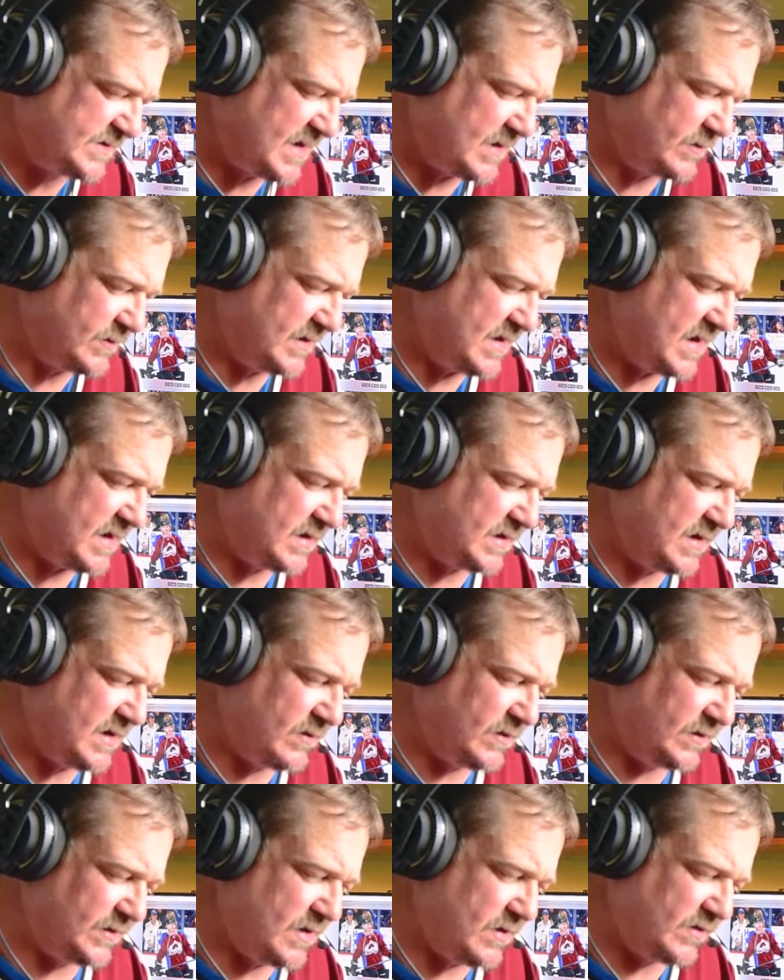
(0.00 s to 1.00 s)
out there. They
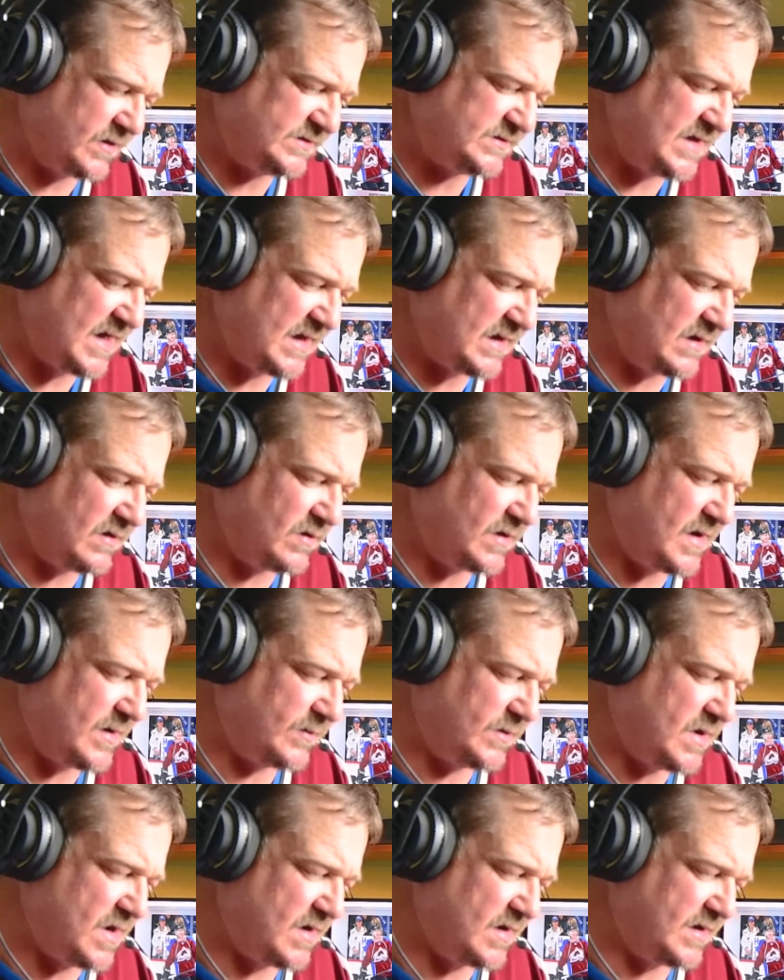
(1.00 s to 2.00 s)
will know exactly what
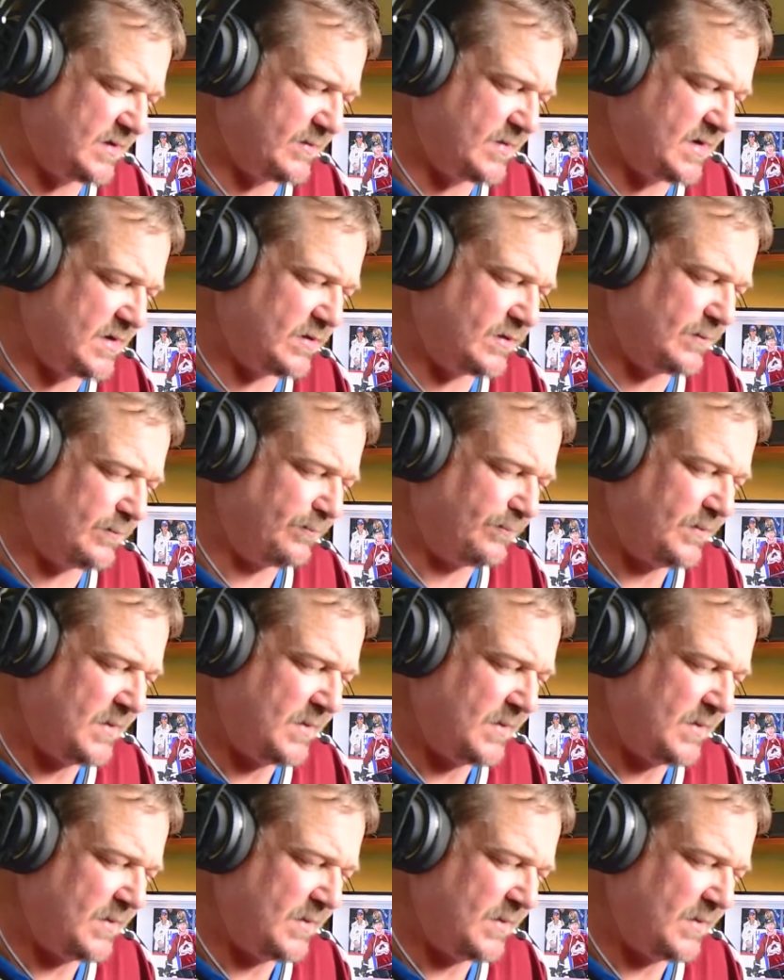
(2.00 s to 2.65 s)
I'm talking about.